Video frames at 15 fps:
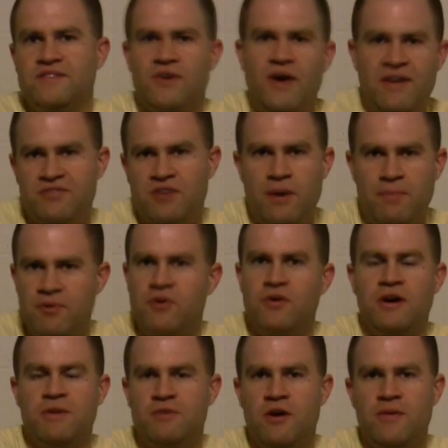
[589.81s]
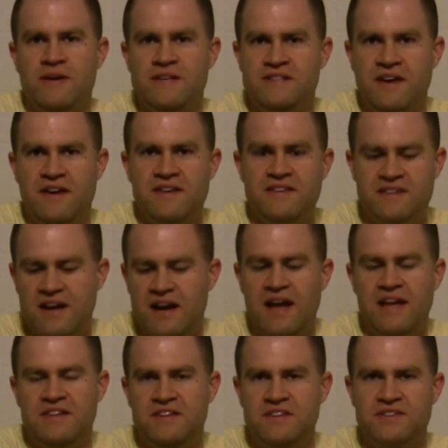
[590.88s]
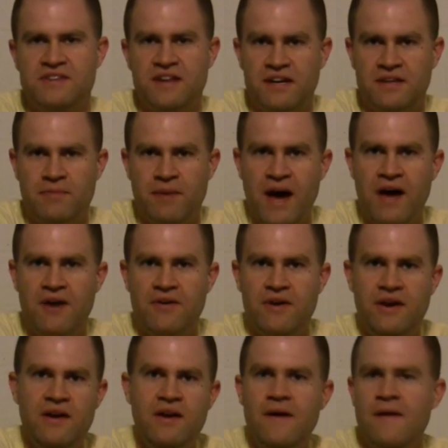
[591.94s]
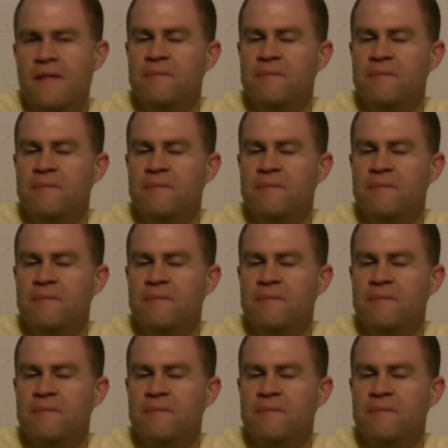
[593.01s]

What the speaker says: So after I programmed all my settings and I had to disconnect the battery,